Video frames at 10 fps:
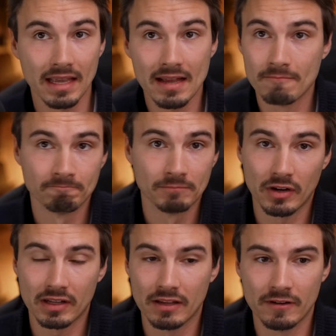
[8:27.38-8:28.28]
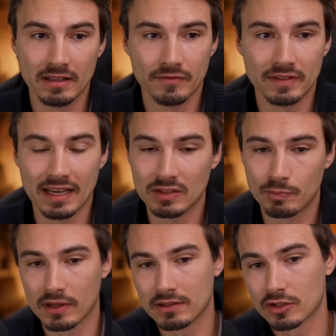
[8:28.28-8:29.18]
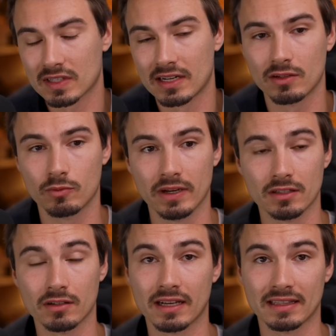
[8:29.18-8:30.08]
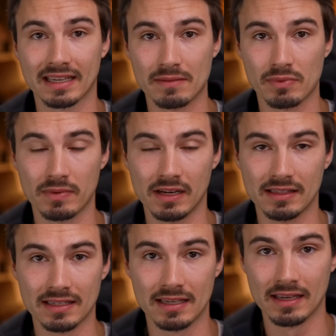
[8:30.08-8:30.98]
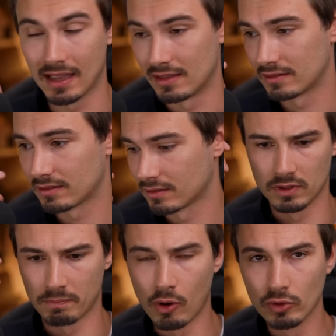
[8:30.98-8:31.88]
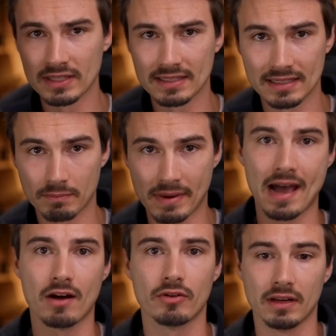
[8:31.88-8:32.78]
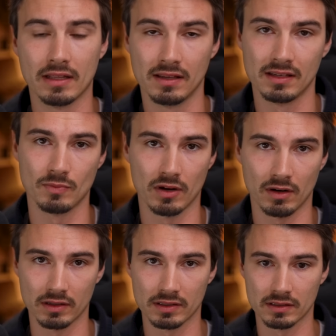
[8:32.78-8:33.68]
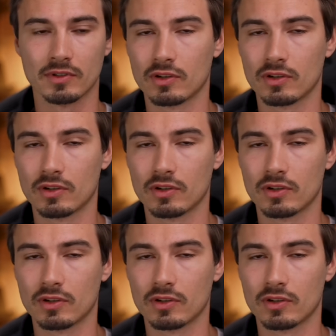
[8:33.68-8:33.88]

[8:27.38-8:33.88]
Again, not a definitive test, but just another way to look at the capability and the potency and the power in these models.